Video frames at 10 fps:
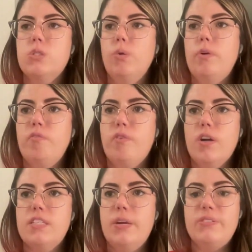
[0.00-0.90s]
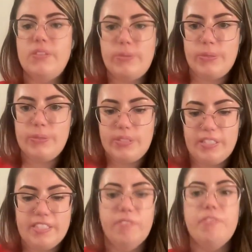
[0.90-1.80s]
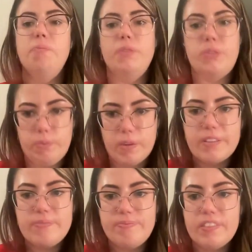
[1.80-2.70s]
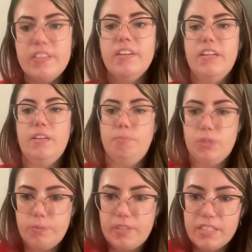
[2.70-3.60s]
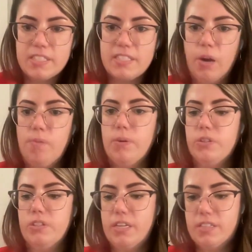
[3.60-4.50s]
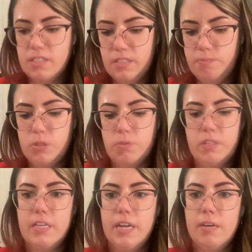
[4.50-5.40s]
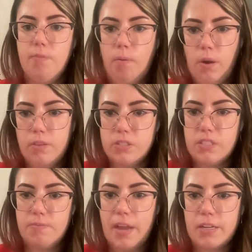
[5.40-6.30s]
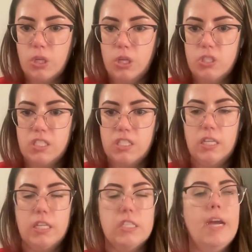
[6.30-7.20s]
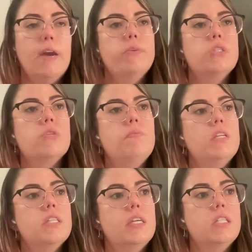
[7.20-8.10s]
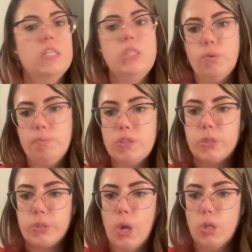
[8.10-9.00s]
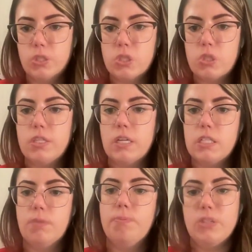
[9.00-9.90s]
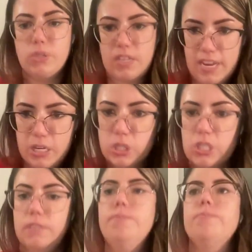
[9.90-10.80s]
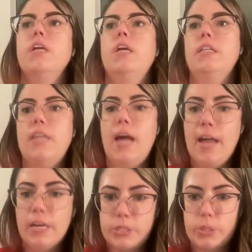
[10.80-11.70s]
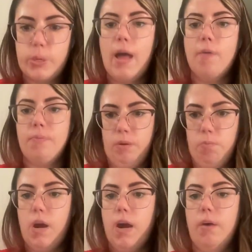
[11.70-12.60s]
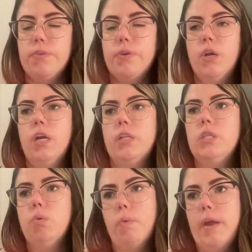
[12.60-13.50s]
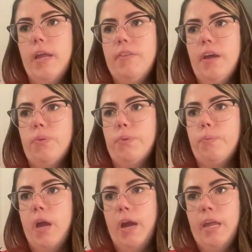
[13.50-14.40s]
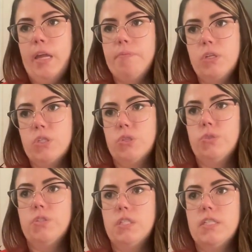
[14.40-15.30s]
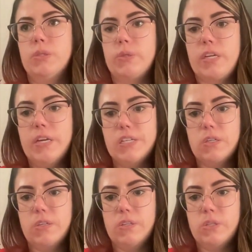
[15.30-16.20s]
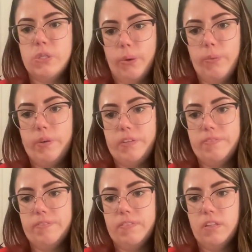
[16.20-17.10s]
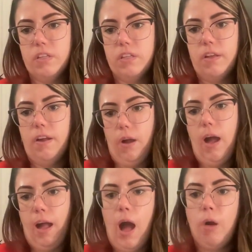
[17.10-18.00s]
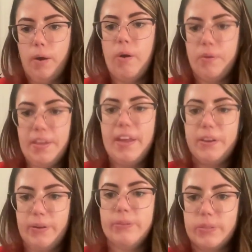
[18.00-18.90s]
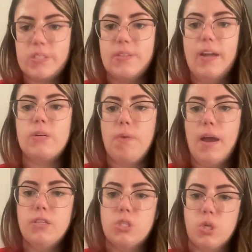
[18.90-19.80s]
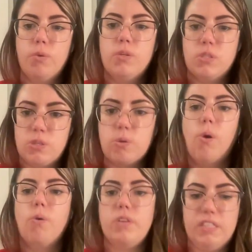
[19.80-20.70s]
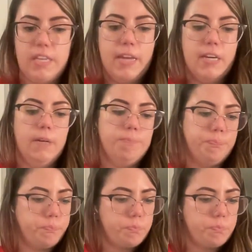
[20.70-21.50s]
So VoxCell is introducing something in between the cell monolayers and between the animal models. The technology is sitting there, which means there is a new methodology. So there is some education that has to happen around. The way that we are aiming to do this education is showing how our data looks like, right? Showing strong data.